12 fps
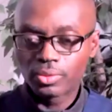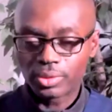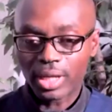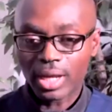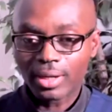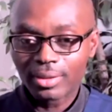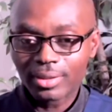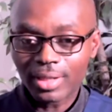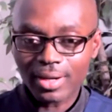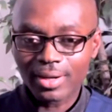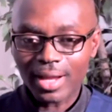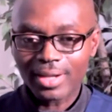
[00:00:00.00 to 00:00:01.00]

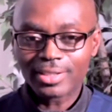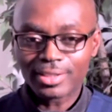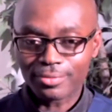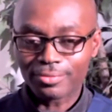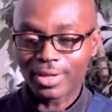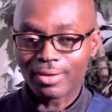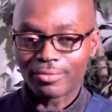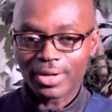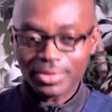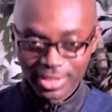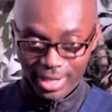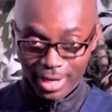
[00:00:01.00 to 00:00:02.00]
that is
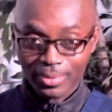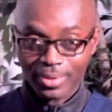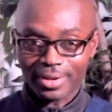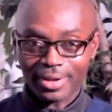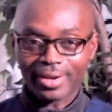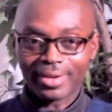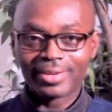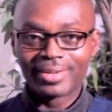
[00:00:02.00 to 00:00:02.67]
very scary there.